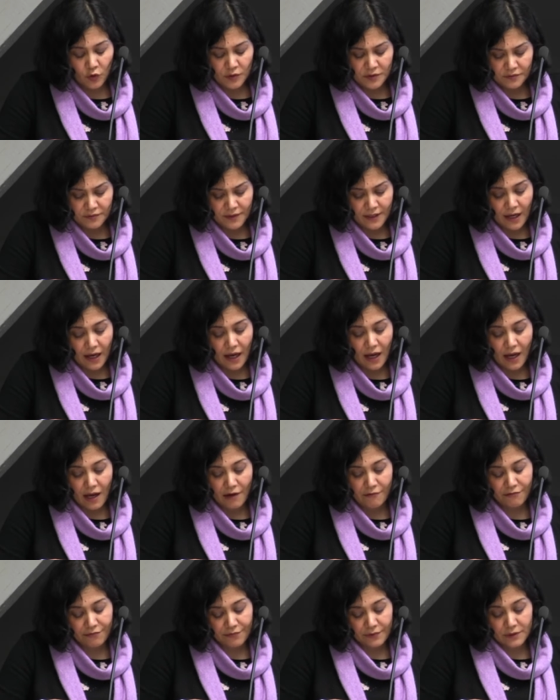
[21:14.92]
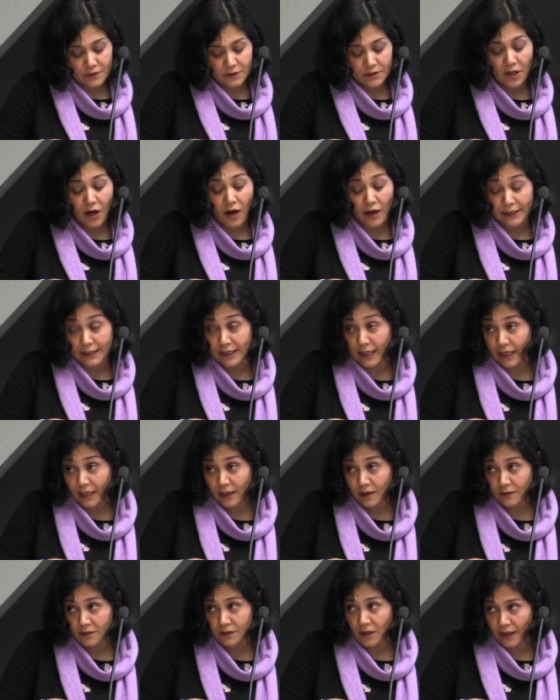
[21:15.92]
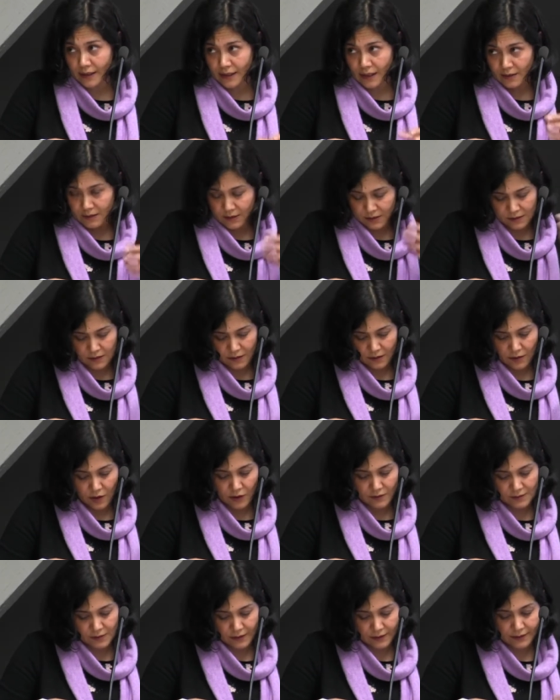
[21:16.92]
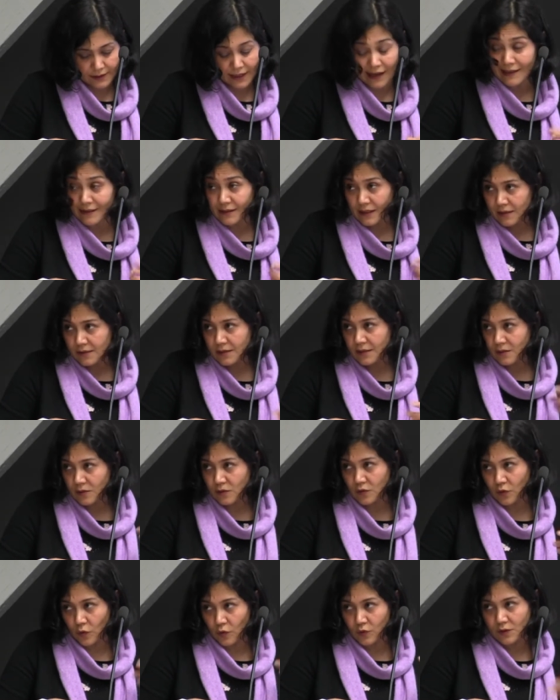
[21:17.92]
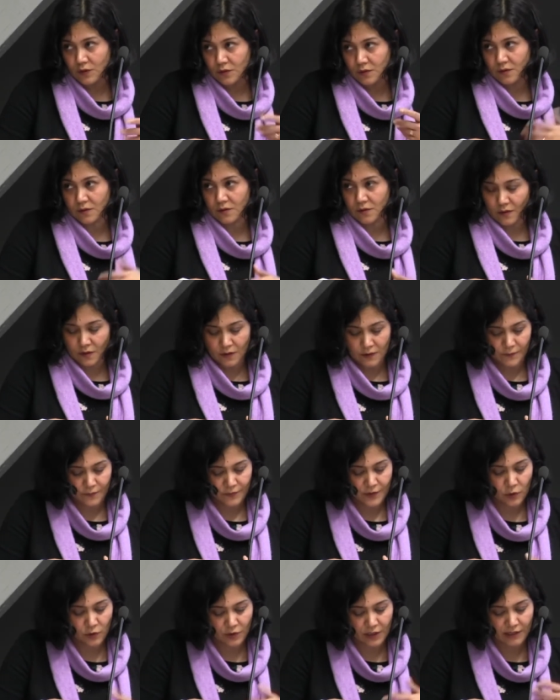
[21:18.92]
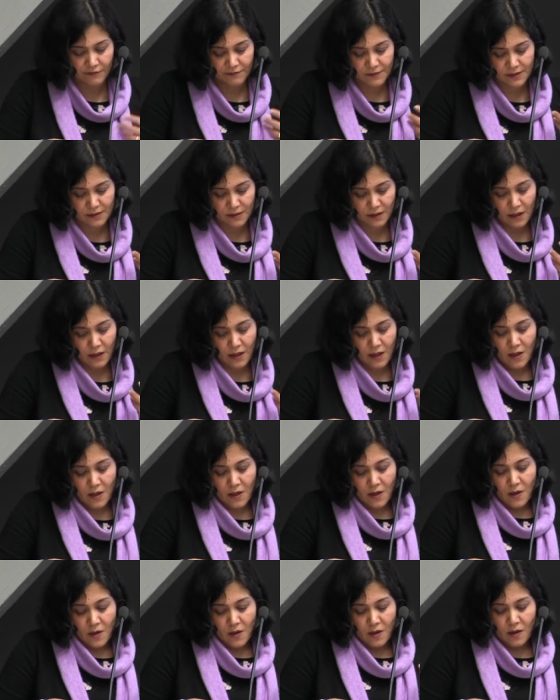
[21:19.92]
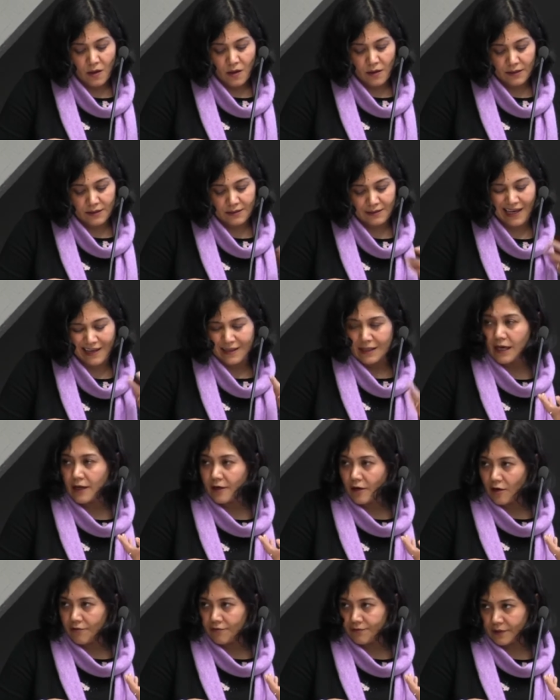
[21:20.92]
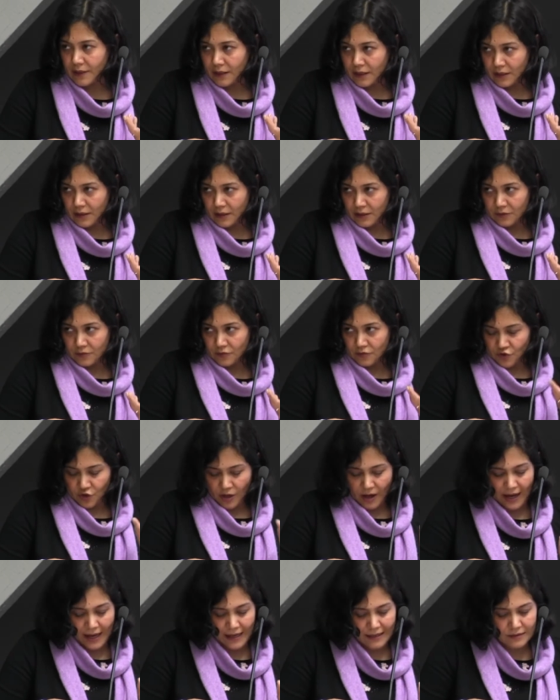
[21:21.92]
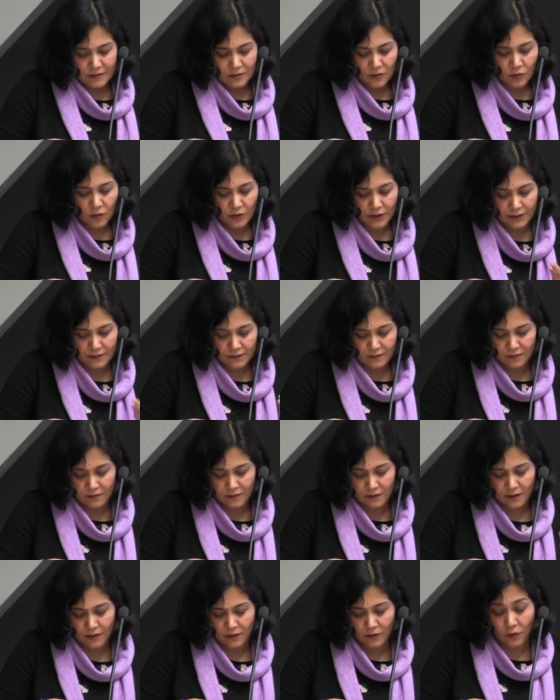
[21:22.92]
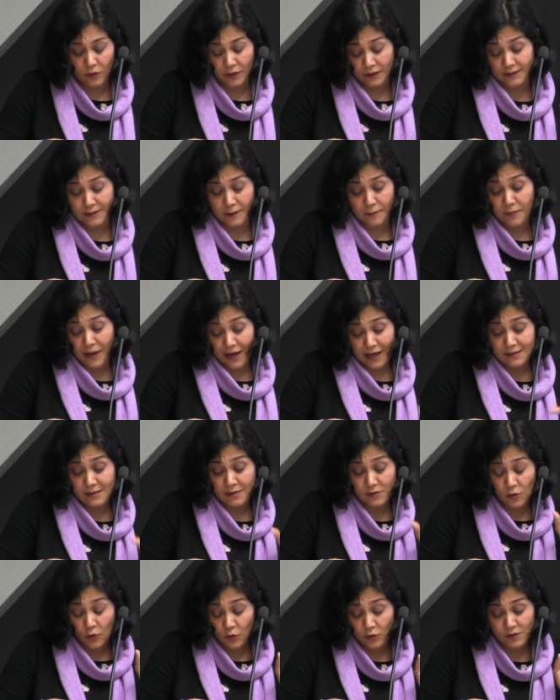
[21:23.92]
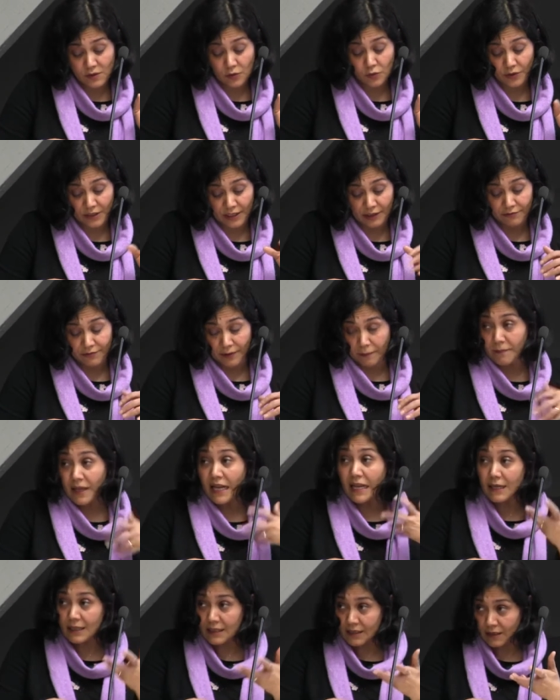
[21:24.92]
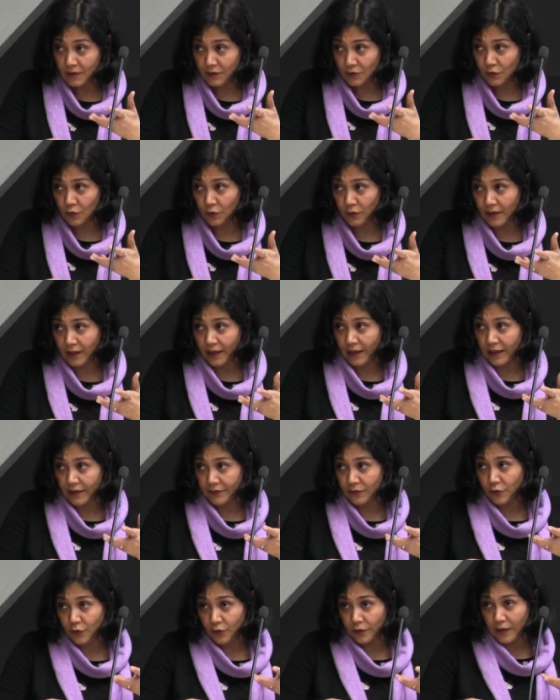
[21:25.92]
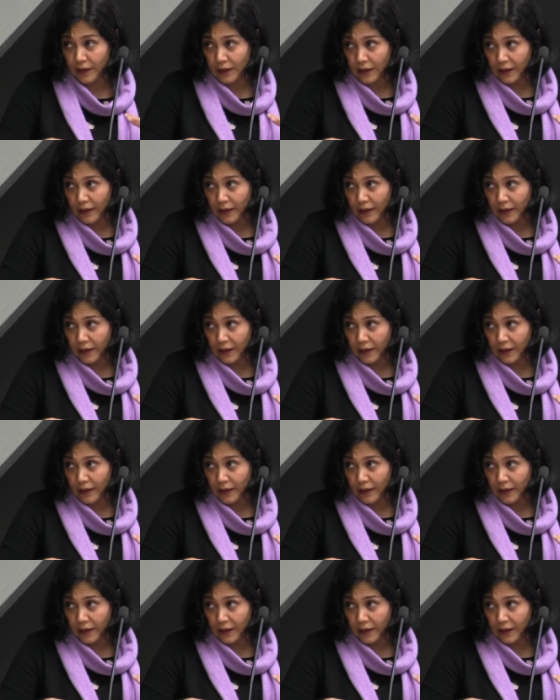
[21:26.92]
Don't we have daye? Daye is a nanny, so those who gives take care of the child, or in the past those who give a milk to the